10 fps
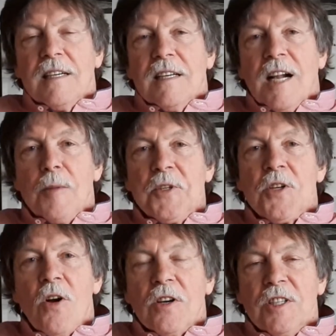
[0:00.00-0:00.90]
I'll be
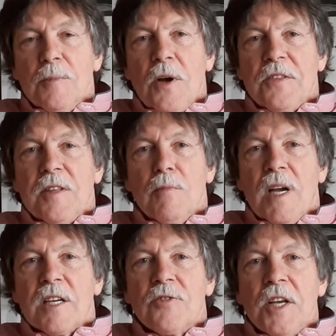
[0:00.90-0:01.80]
talking about the
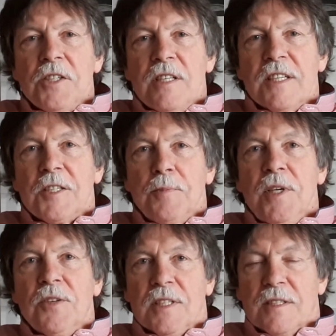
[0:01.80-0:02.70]
migration
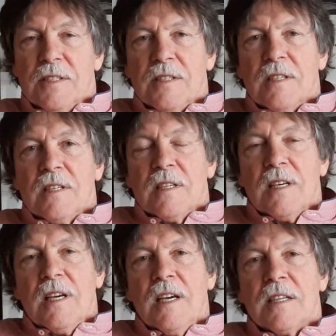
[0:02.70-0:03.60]
experience
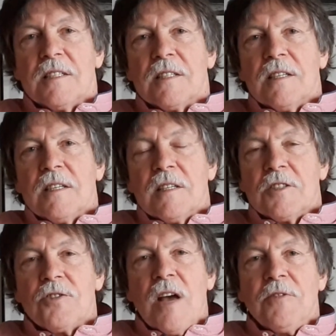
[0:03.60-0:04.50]
and
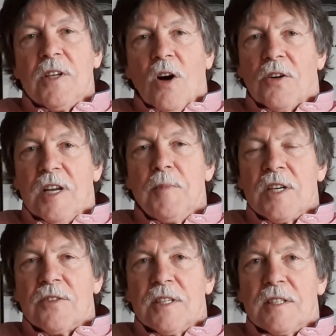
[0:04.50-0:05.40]
travel or
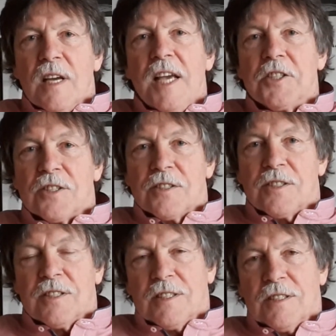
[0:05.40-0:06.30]
immigrant
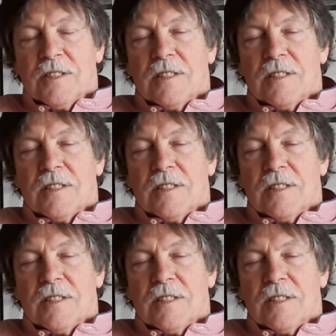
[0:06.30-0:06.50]
agencies.